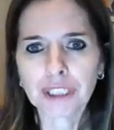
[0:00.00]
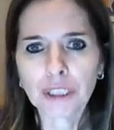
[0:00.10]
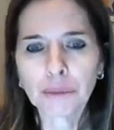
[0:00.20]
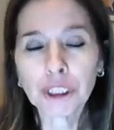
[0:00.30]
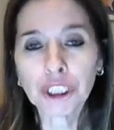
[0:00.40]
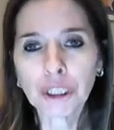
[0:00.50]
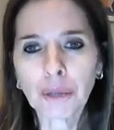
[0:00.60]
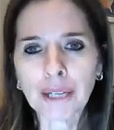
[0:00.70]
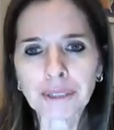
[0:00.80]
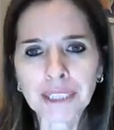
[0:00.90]
We should go
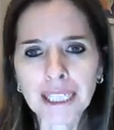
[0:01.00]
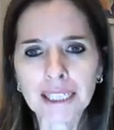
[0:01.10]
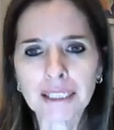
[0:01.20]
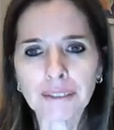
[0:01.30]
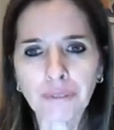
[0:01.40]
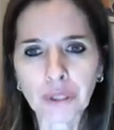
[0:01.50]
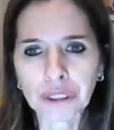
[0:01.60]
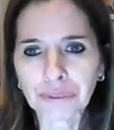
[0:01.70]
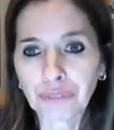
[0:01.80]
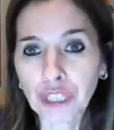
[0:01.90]
outside for
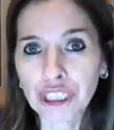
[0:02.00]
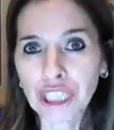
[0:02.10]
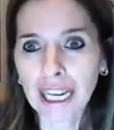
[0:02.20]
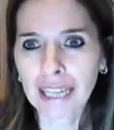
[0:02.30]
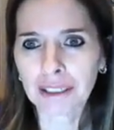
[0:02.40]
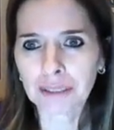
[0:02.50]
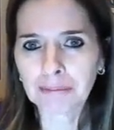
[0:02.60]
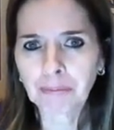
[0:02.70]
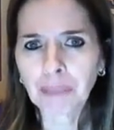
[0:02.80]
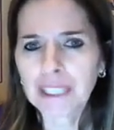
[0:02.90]
some fresh air.
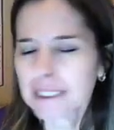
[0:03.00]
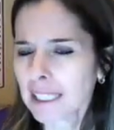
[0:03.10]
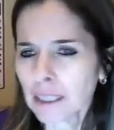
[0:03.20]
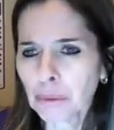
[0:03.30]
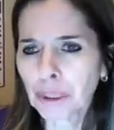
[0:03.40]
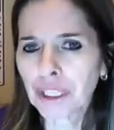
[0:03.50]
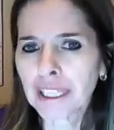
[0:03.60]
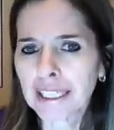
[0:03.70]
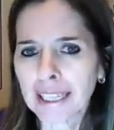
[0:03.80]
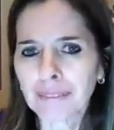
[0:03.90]
Say the word
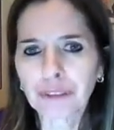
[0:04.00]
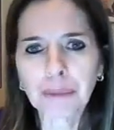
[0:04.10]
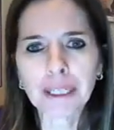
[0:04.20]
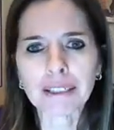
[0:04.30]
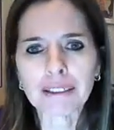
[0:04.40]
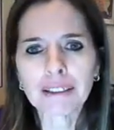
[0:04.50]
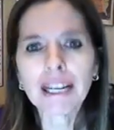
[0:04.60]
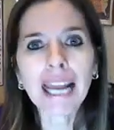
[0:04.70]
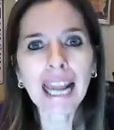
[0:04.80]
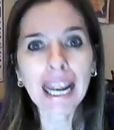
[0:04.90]
again after me,
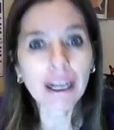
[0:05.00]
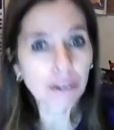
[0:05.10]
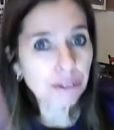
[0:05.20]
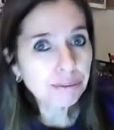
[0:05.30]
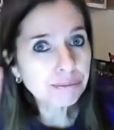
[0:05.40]
air.